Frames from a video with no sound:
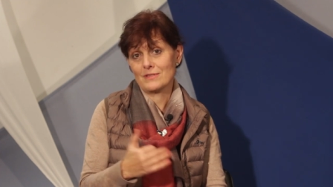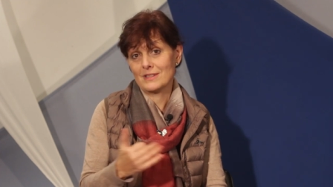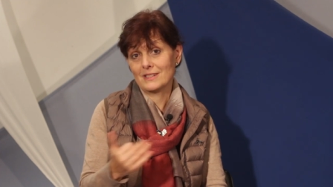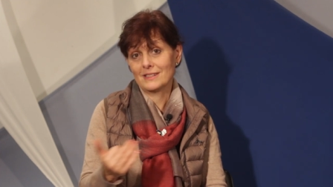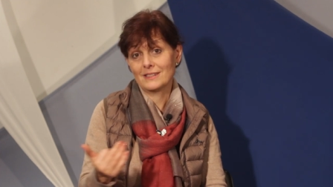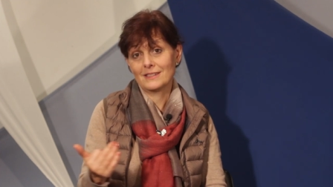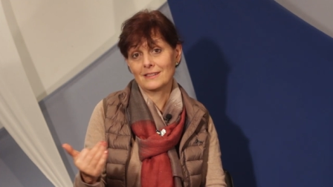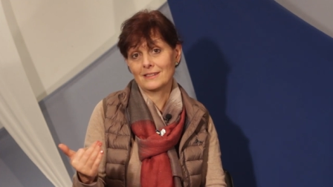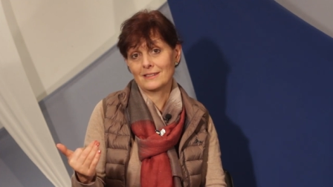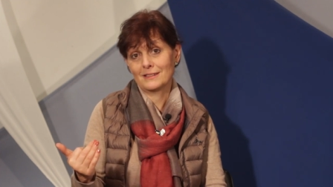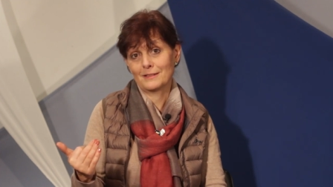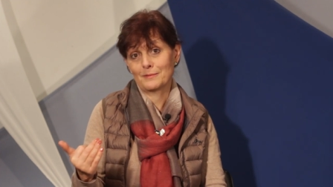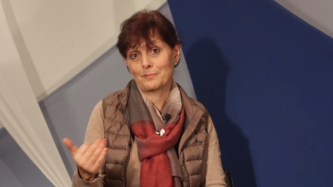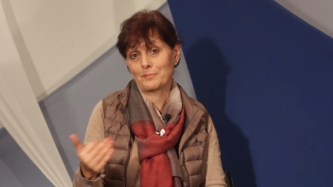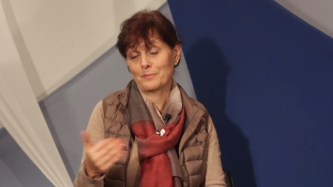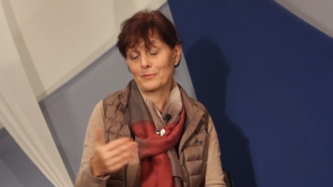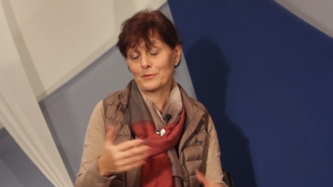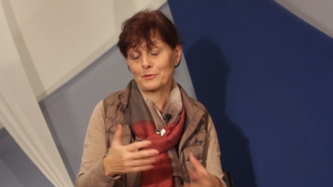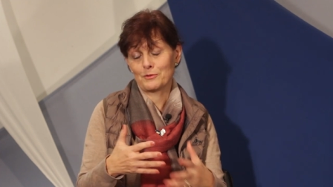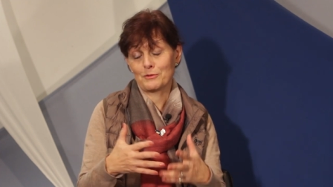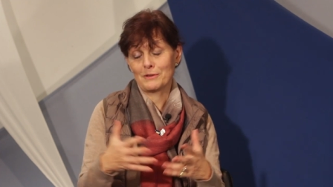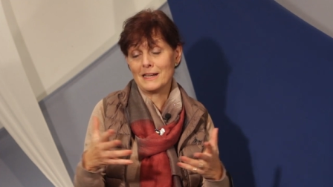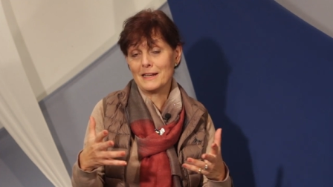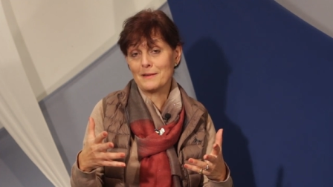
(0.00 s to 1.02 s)
This is
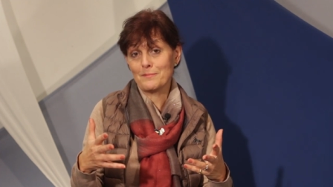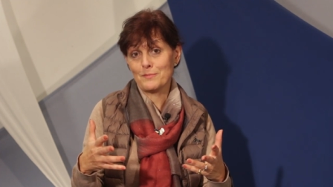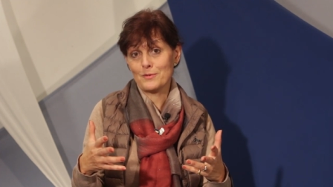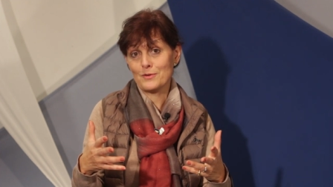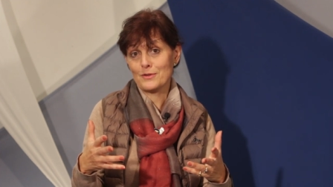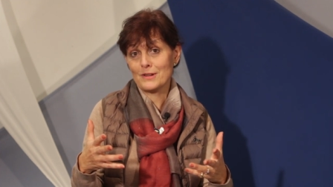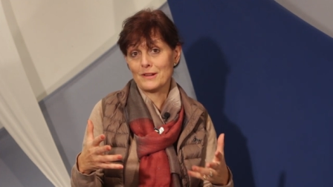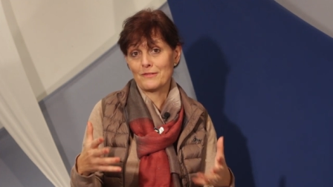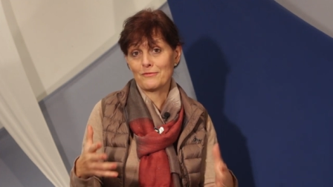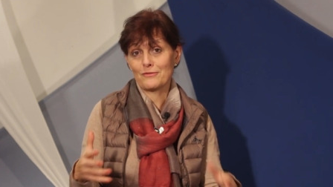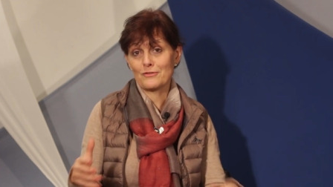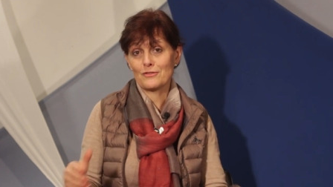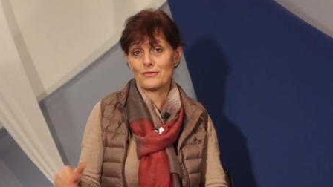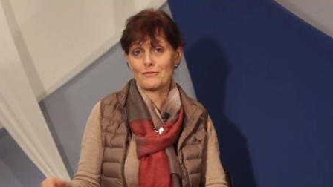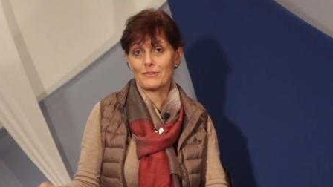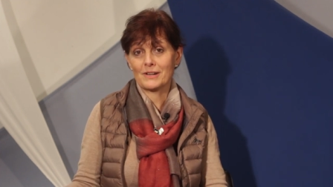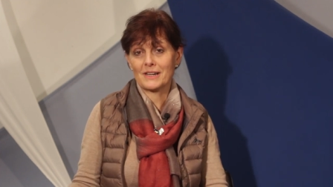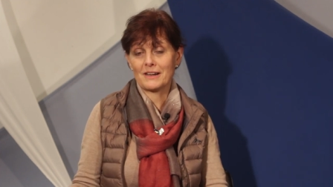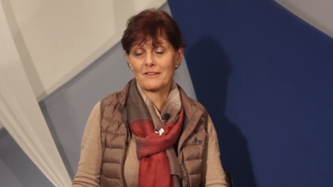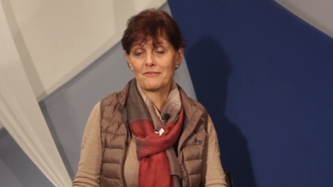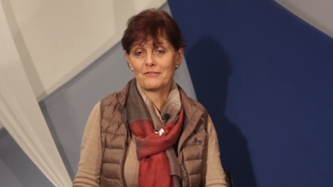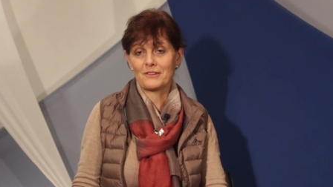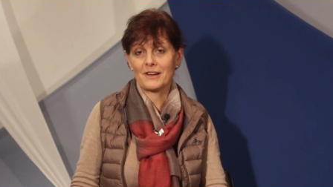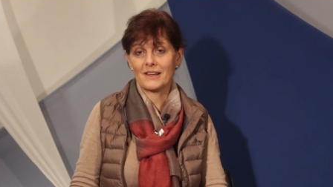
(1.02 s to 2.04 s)
really beautiful
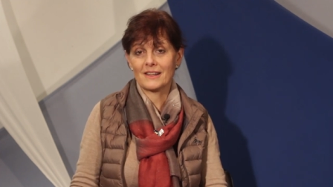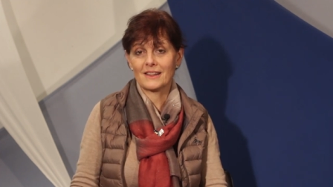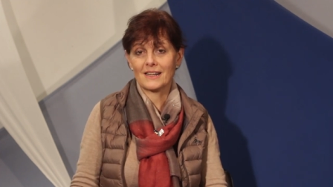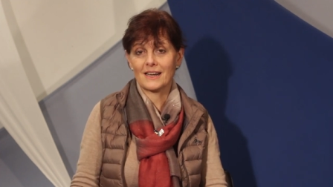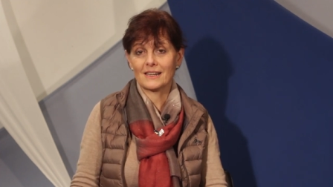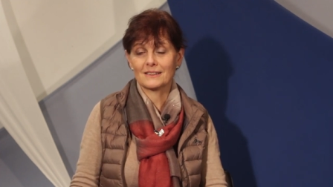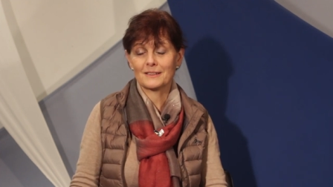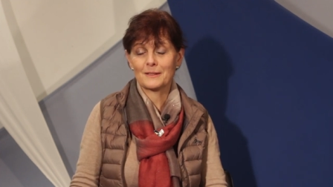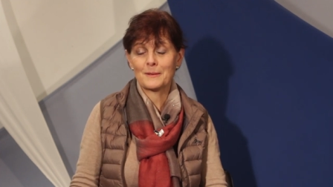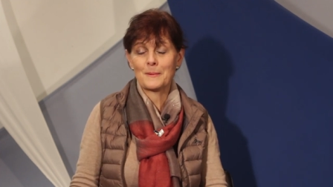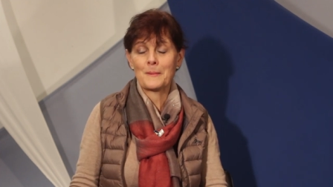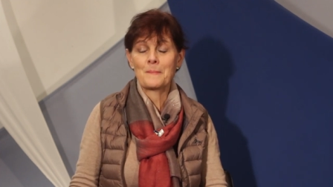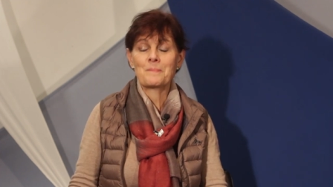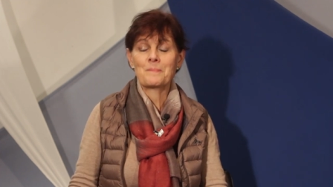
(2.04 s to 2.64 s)
when I find that.